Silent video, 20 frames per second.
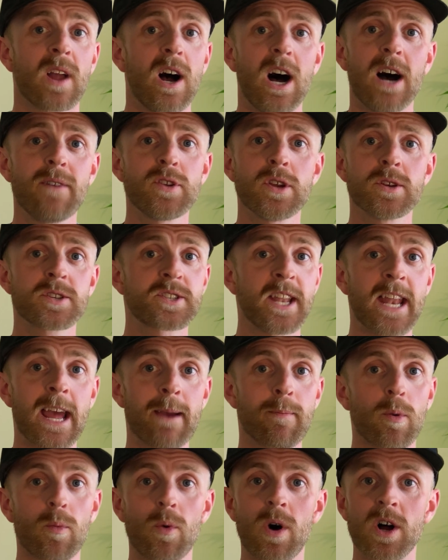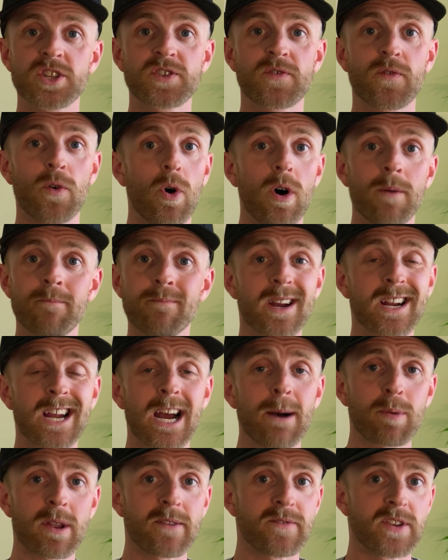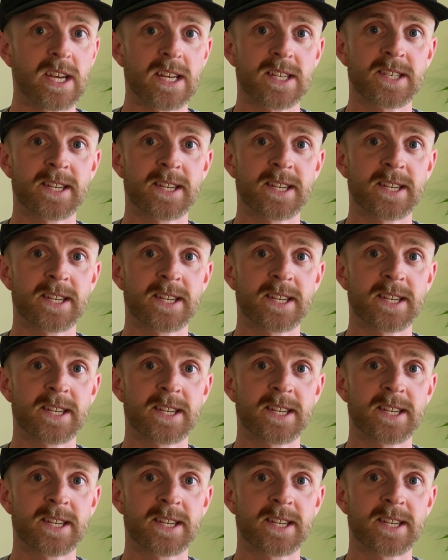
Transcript: I've used an Apple Watch for a couple of years